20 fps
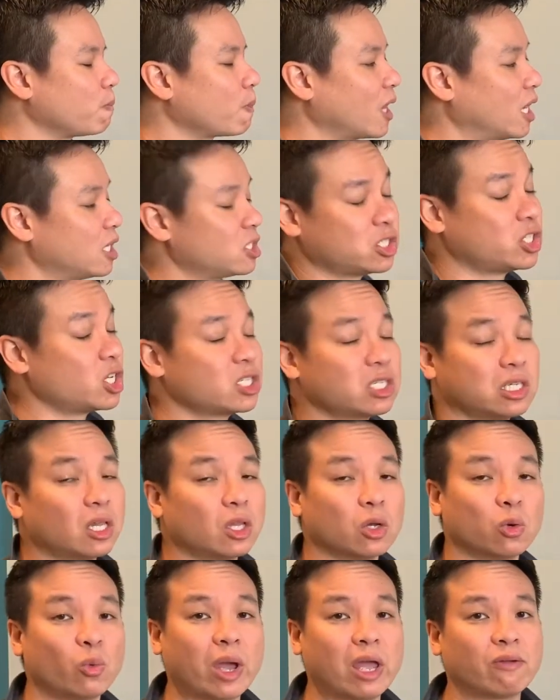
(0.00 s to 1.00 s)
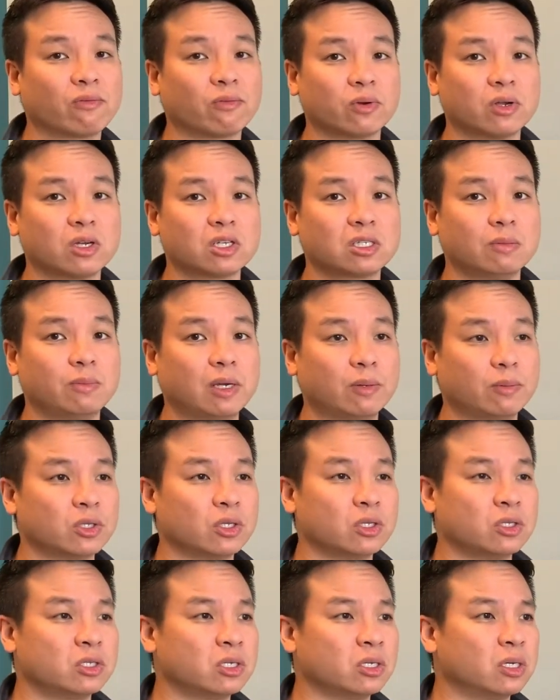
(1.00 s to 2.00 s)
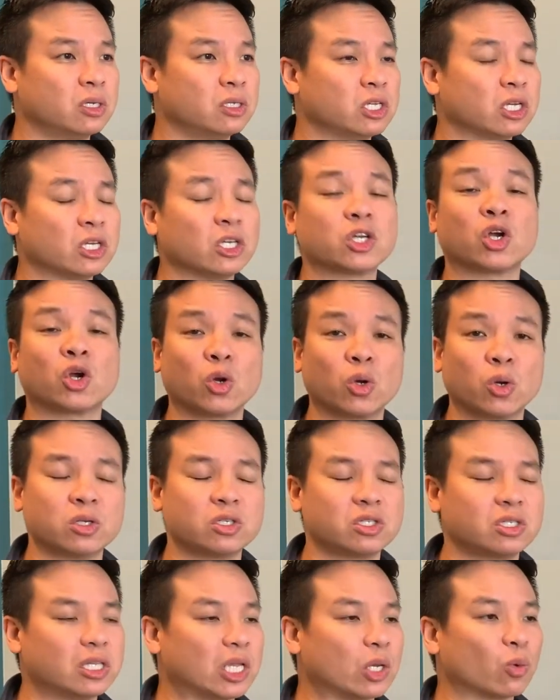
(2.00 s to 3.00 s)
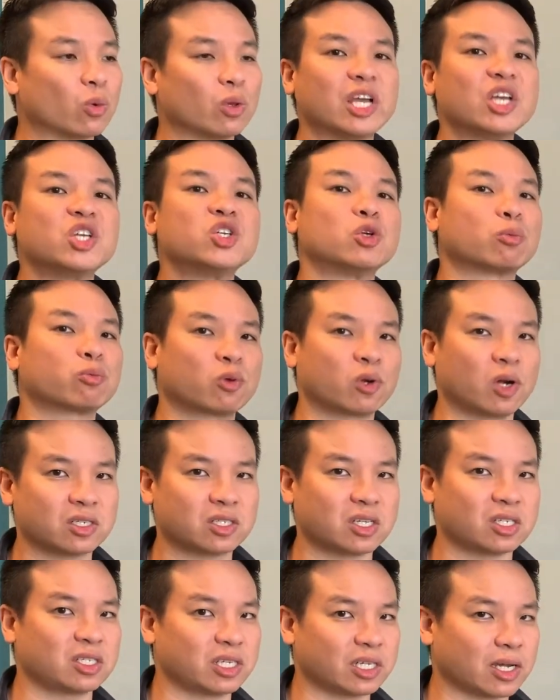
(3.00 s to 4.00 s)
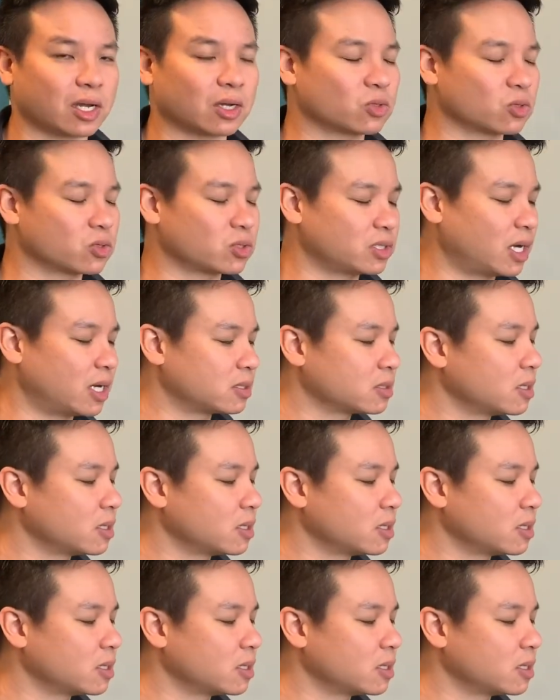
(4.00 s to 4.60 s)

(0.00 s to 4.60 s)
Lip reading: It's just another way for us to be able to encourage the relational processing exercise.